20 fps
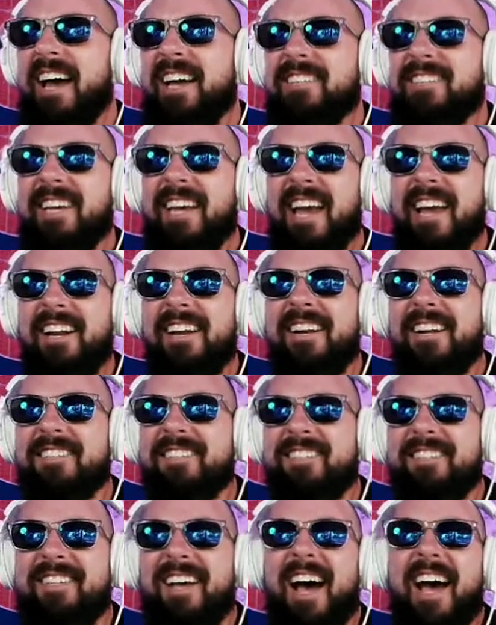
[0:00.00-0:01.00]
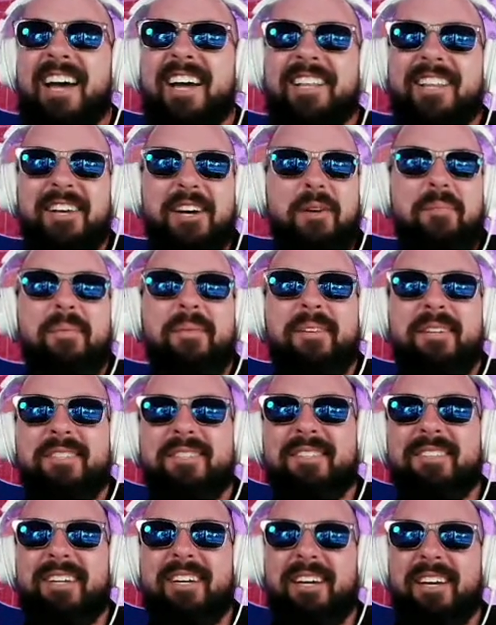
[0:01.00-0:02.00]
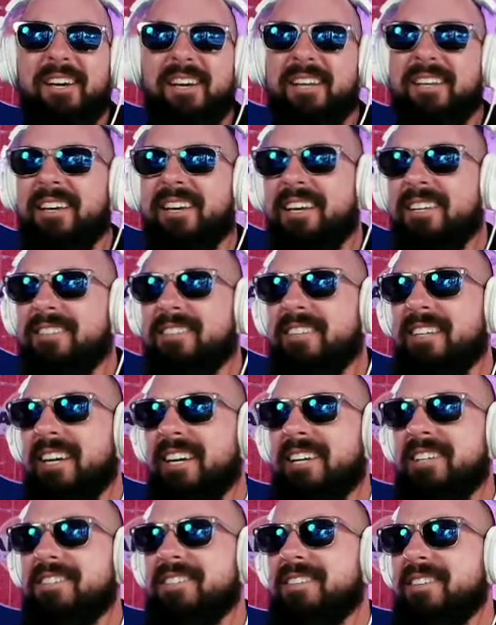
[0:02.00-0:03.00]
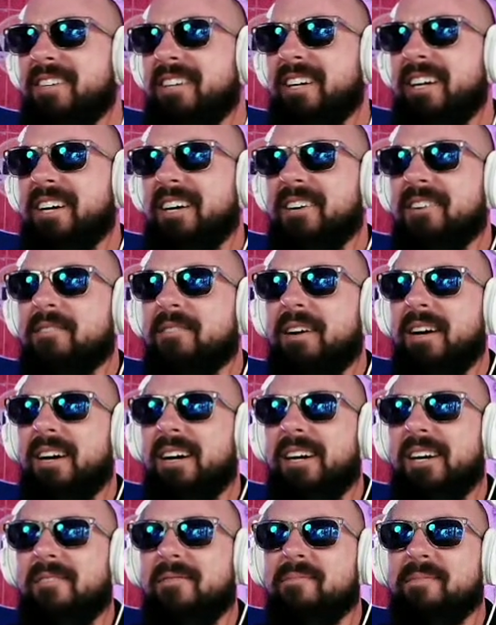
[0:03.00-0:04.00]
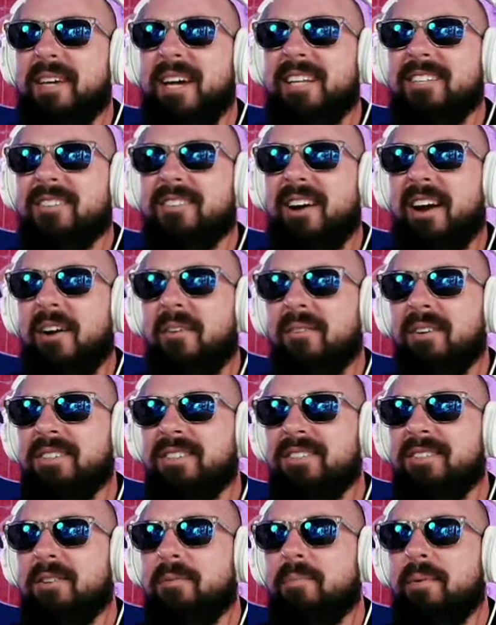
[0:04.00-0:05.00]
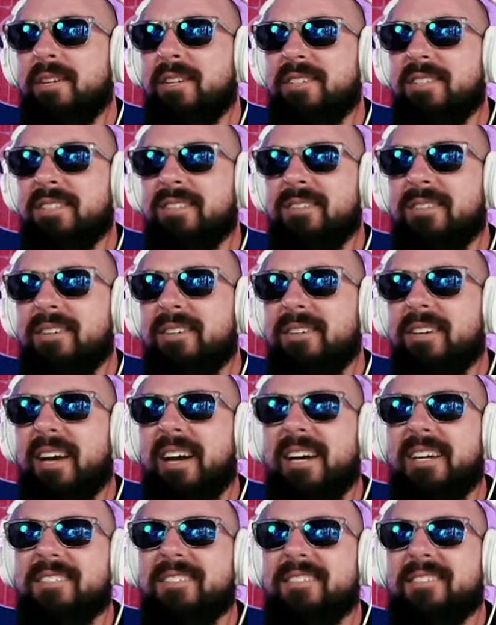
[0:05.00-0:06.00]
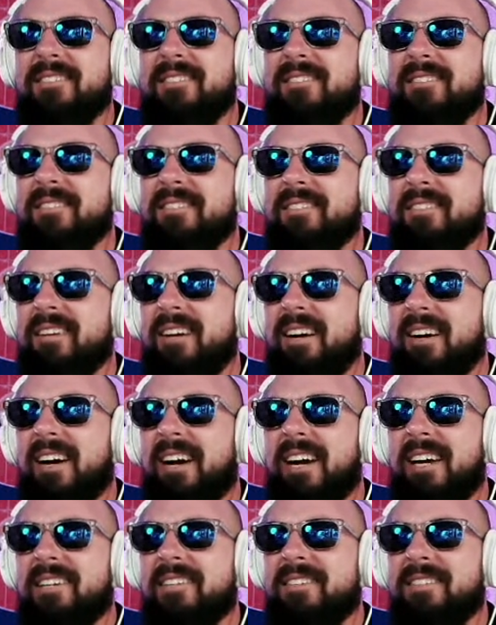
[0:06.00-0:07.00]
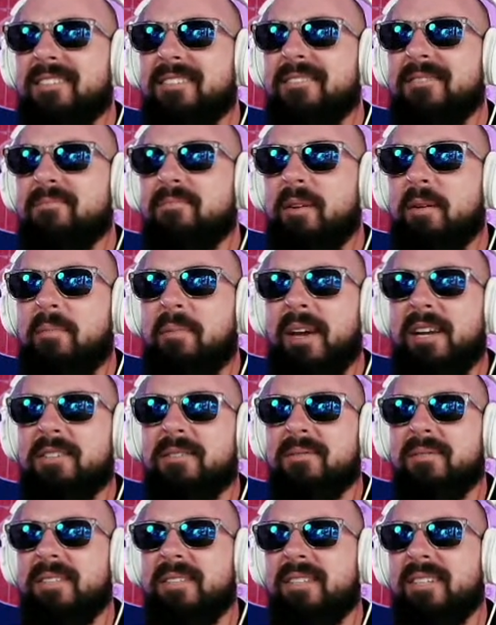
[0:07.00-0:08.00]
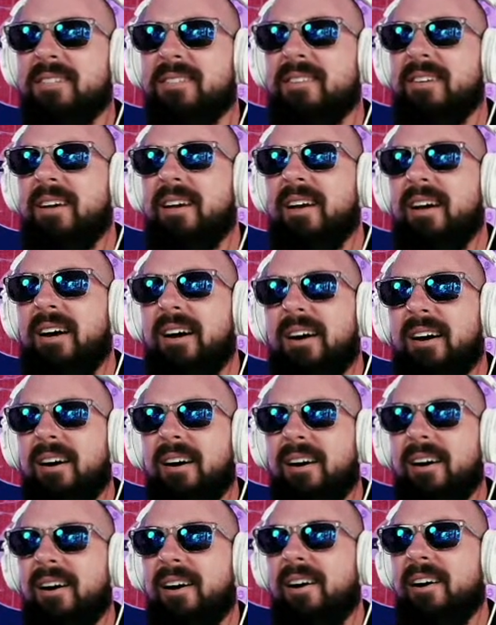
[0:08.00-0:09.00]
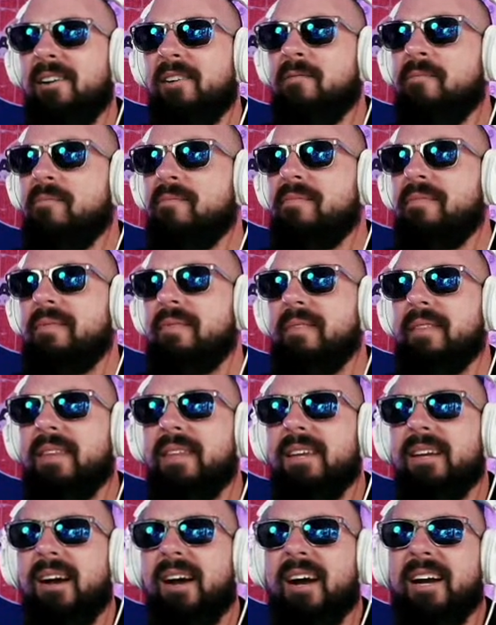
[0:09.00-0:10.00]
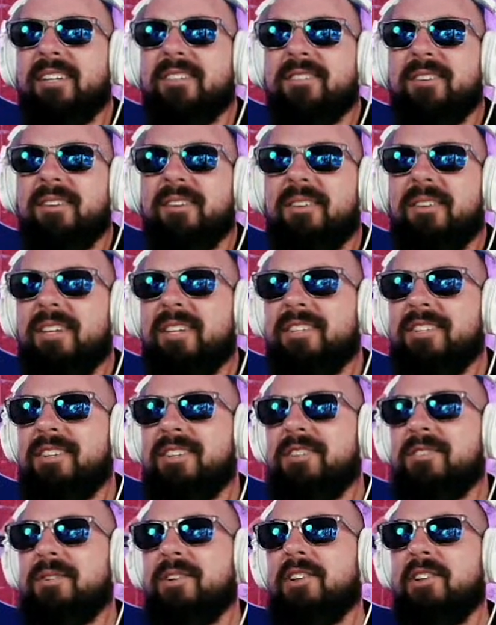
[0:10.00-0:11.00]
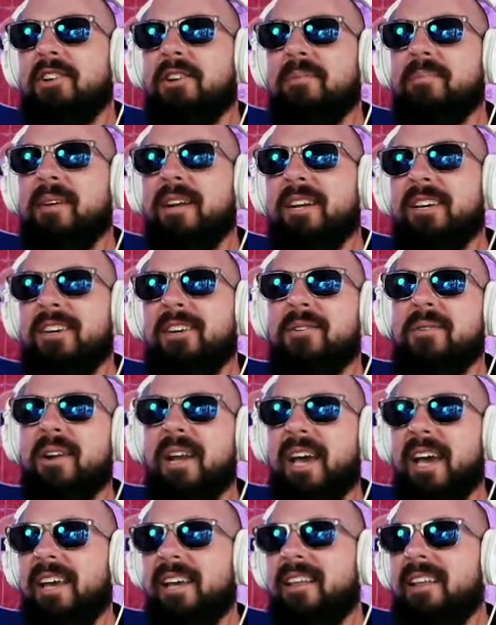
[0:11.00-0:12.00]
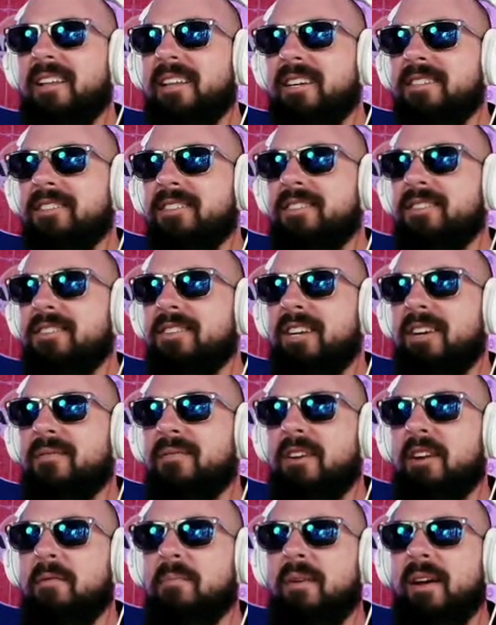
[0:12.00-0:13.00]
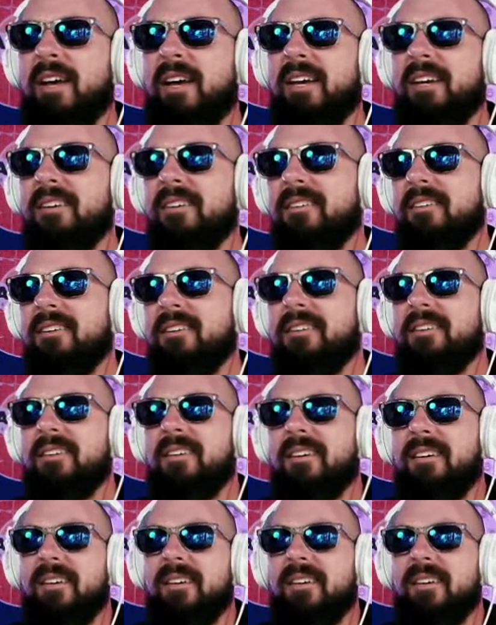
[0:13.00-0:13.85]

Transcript: Yeah, Canada's dial-up is the issue here. That's all right. We're still pushing through, guys. All right, just be patient with us. All right, so let's just do a little bit of Q&A. Let's just see if anybody.